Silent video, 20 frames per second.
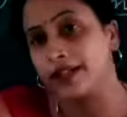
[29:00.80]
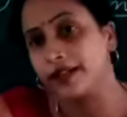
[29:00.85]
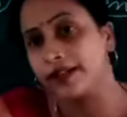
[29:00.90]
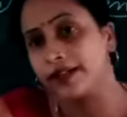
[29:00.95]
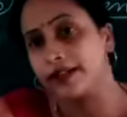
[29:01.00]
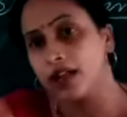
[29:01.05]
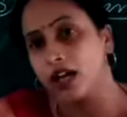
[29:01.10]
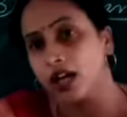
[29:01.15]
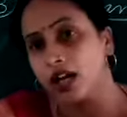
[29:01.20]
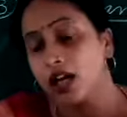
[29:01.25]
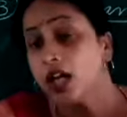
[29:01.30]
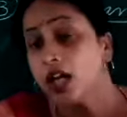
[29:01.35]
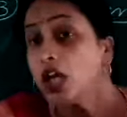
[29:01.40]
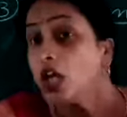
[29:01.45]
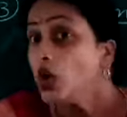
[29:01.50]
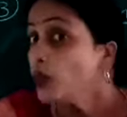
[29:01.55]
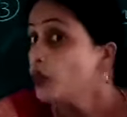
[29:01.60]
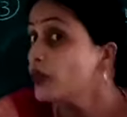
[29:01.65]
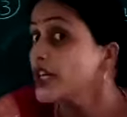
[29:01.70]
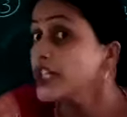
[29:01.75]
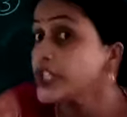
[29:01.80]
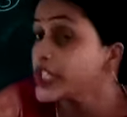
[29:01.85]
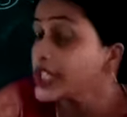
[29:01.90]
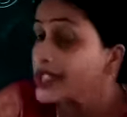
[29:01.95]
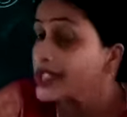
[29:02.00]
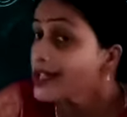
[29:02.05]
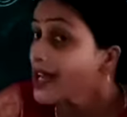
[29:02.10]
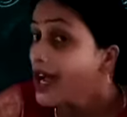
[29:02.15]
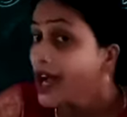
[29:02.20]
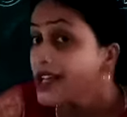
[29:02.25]
India. Which
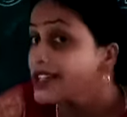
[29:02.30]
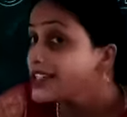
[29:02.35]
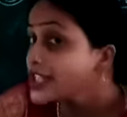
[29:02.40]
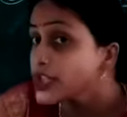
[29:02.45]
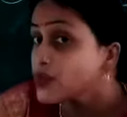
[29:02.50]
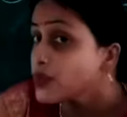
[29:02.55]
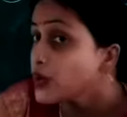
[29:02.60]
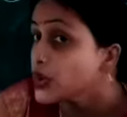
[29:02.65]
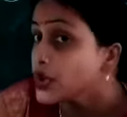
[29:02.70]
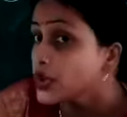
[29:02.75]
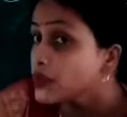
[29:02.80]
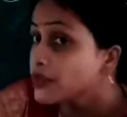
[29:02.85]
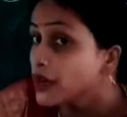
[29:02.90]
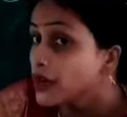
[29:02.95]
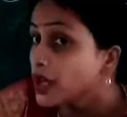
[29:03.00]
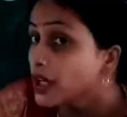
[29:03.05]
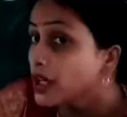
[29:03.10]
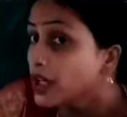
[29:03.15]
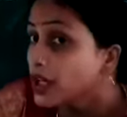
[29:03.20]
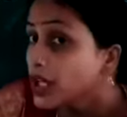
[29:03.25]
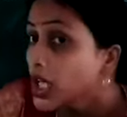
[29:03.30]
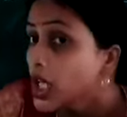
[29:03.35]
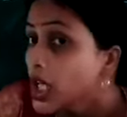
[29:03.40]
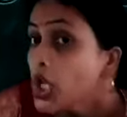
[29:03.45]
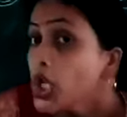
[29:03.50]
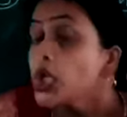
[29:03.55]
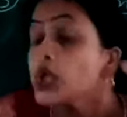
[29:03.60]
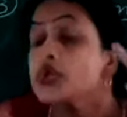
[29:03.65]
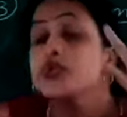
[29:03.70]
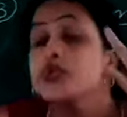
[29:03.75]
is the highest waterfall?
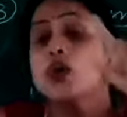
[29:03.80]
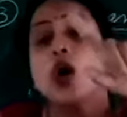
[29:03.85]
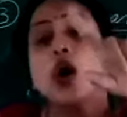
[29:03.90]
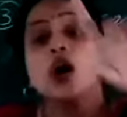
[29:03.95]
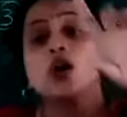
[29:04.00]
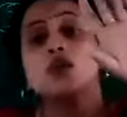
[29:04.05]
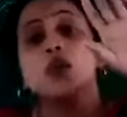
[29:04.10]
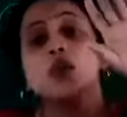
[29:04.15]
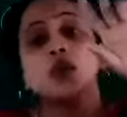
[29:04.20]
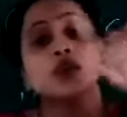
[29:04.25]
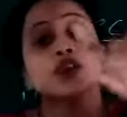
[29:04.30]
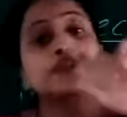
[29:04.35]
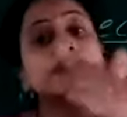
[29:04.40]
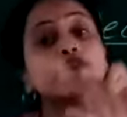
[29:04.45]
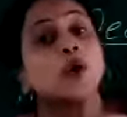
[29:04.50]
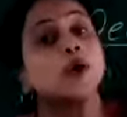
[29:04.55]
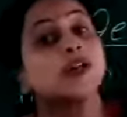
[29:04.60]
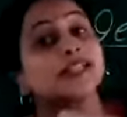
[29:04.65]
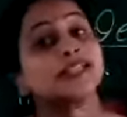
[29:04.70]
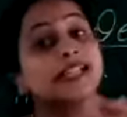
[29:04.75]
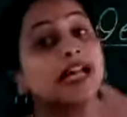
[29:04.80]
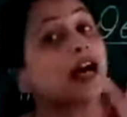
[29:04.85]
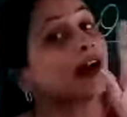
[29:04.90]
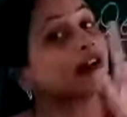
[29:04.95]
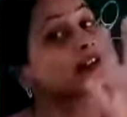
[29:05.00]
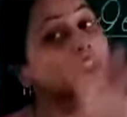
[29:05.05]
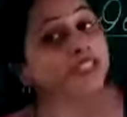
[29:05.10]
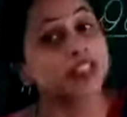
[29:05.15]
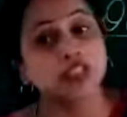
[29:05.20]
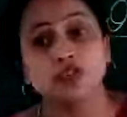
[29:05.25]
Jog waterfall is the
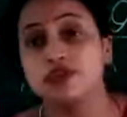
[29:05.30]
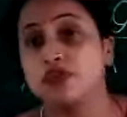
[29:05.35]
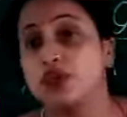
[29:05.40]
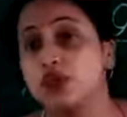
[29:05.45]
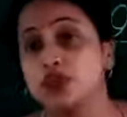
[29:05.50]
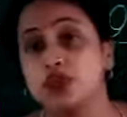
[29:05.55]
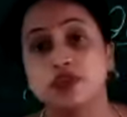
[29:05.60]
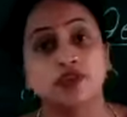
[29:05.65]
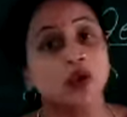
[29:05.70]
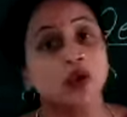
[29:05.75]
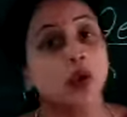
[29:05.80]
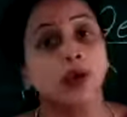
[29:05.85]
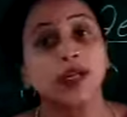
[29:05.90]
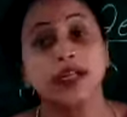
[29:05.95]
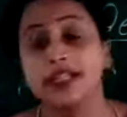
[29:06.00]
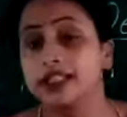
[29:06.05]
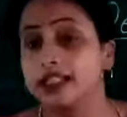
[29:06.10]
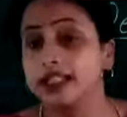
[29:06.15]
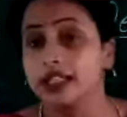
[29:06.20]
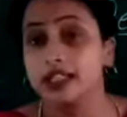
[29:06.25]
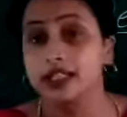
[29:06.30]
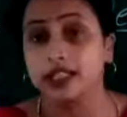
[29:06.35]
highest waterfall in